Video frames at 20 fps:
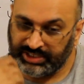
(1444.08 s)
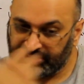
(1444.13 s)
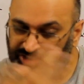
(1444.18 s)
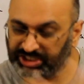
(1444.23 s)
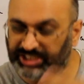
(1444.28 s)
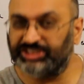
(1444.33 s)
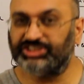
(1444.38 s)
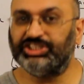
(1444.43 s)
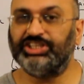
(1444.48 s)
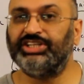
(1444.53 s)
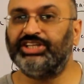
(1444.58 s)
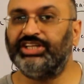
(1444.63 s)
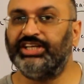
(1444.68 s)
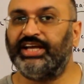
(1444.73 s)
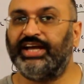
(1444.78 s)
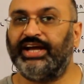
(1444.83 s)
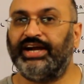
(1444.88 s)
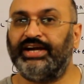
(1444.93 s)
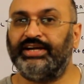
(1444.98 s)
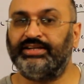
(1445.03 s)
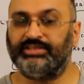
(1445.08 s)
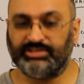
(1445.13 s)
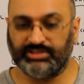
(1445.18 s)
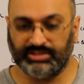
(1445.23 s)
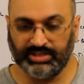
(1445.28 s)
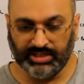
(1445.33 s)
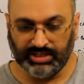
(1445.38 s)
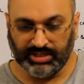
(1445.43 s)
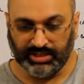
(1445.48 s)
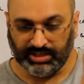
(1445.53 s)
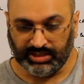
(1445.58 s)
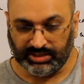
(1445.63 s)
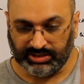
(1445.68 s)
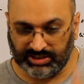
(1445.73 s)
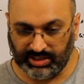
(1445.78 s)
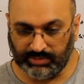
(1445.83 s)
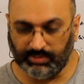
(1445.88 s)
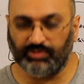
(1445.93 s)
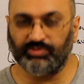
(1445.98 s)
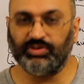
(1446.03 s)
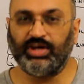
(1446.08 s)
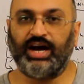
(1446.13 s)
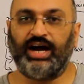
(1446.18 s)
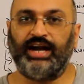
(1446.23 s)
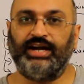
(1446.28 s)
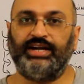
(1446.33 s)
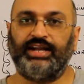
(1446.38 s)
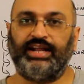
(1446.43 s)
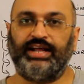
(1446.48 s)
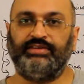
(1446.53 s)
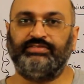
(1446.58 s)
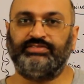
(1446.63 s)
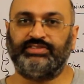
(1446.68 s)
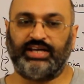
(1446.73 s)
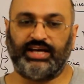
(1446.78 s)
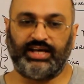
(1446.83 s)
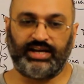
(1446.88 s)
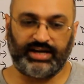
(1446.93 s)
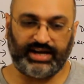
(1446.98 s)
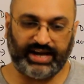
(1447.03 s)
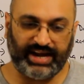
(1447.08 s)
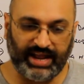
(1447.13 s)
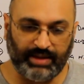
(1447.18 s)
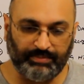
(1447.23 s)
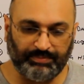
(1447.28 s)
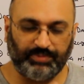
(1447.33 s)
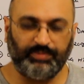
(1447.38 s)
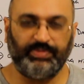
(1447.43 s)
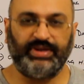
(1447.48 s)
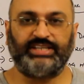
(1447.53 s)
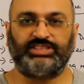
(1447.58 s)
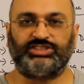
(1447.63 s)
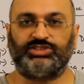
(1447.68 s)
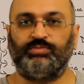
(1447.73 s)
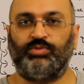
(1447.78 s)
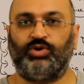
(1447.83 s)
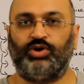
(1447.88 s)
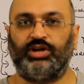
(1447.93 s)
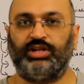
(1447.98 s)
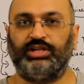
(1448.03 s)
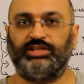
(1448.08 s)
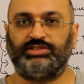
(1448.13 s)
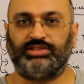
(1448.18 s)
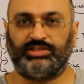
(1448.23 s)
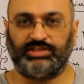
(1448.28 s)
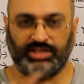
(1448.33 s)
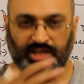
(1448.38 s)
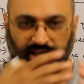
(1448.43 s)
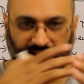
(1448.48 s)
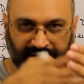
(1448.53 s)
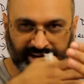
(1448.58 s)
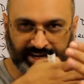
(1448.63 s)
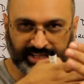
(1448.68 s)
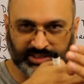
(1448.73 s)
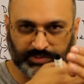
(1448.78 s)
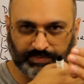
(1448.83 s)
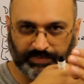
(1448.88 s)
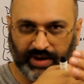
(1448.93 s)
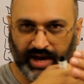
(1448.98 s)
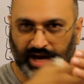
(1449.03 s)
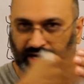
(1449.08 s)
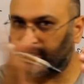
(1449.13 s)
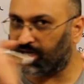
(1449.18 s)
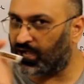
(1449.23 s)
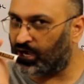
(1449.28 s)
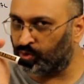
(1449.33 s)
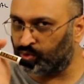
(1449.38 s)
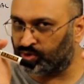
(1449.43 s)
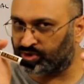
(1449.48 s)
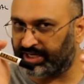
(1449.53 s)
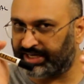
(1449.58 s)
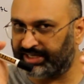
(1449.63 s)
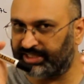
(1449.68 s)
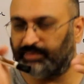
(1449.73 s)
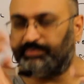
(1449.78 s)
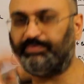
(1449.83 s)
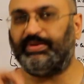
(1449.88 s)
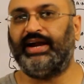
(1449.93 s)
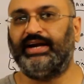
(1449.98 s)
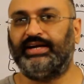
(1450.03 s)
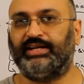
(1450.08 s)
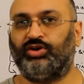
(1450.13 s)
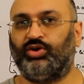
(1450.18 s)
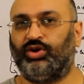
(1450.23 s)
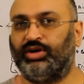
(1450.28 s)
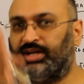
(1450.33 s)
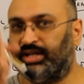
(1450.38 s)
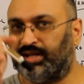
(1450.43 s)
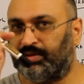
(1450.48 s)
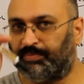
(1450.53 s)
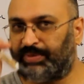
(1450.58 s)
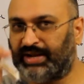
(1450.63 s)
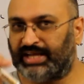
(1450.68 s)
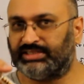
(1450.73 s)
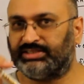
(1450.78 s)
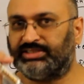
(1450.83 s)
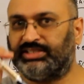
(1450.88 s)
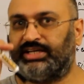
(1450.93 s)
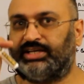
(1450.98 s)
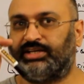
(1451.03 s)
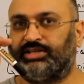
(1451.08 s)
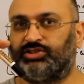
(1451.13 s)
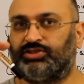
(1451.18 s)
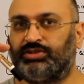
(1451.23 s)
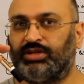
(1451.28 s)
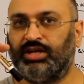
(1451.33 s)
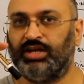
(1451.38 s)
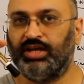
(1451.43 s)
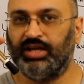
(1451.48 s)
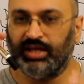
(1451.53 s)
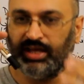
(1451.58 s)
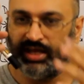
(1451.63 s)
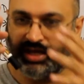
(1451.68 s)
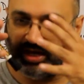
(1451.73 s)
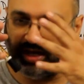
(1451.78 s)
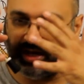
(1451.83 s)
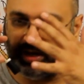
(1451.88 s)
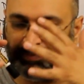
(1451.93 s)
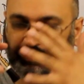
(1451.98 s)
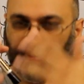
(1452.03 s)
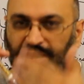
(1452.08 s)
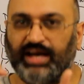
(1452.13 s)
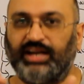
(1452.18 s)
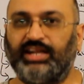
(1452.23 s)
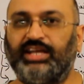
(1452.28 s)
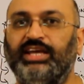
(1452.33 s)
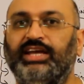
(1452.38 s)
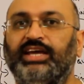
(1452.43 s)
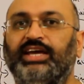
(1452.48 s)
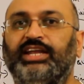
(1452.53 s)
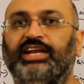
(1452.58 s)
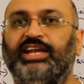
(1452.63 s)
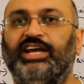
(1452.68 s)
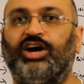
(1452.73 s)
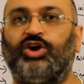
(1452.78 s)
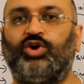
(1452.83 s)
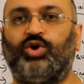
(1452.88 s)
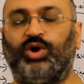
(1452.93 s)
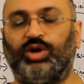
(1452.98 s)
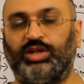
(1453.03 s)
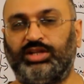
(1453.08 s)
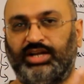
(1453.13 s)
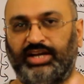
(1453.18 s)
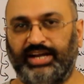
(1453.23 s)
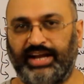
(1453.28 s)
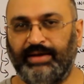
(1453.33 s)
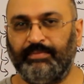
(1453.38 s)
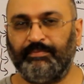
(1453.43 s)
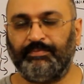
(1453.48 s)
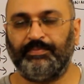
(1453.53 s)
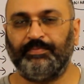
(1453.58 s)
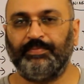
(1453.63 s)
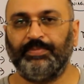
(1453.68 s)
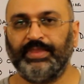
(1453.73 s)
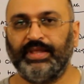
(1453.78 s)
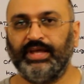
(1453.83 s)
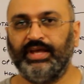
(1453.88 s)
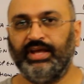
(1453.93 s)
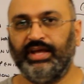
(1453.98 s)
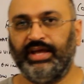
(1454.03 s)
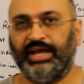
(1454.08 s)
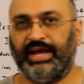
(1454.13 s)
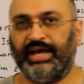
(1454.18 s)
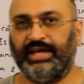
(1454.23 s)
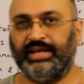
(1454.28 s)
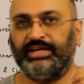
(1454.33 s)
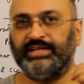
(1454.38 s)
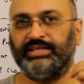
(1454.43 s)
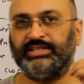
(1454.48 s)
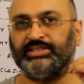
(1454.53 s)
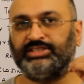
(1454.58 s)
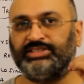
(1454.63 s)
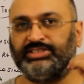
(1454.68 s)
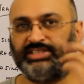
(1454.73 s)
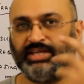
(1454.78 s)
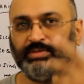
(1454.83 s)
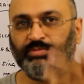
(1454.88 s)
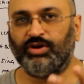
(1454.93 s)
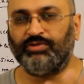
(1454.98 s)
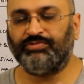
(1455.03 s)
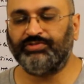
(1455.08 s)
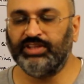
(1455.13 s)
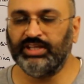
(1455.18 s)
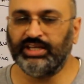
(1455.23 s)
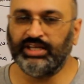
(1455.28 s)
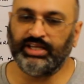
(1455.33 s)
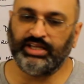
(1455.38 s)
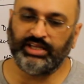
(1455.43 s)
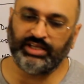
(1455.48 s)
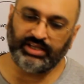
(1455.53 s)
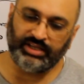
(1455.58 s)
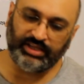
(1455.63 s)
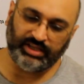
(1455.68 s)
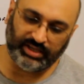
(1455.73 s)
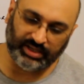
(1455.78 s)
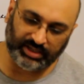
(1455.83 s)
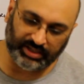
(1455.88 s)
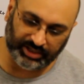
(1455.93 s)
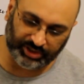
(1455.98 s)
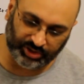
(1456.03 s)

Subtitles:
changing the heads. Some of the hard drives are ramp based models. The head is parked outside the platter on a plastic parking area called the ramp, and in some of the